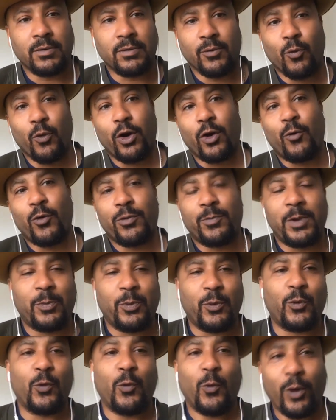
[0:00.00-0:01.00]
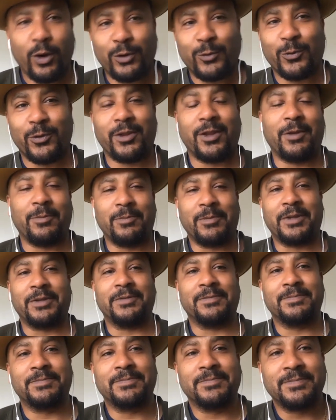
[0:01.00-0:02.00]
work with people who worked with him?
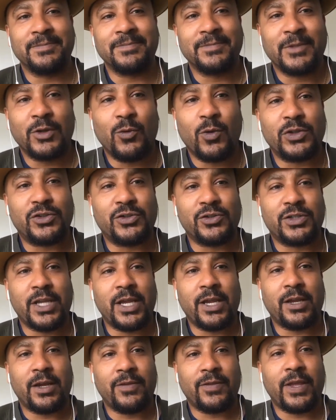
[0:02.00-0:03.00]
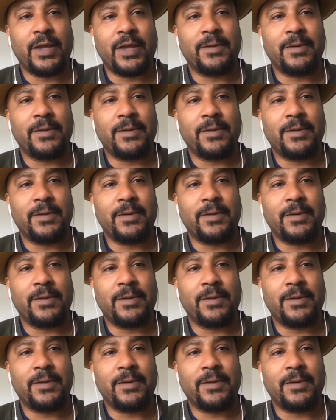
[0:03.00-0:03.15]
Yes. What's your take on that?